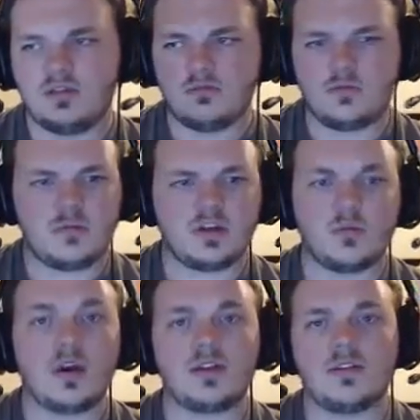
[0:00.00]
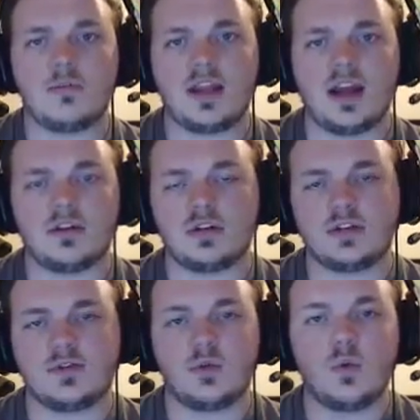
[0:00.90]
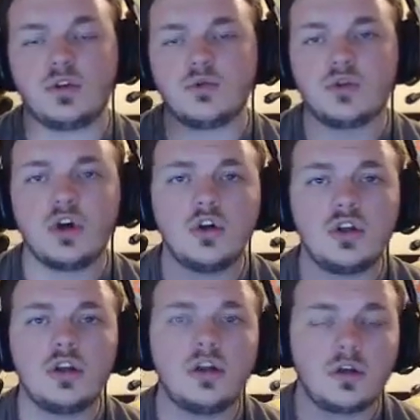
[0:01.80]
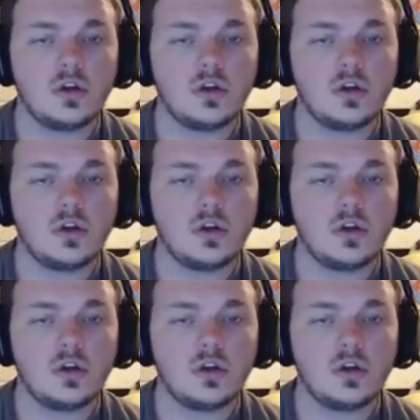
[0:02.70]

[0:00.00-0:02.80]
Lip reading: then you make your way to the Manhattan transfer. What you could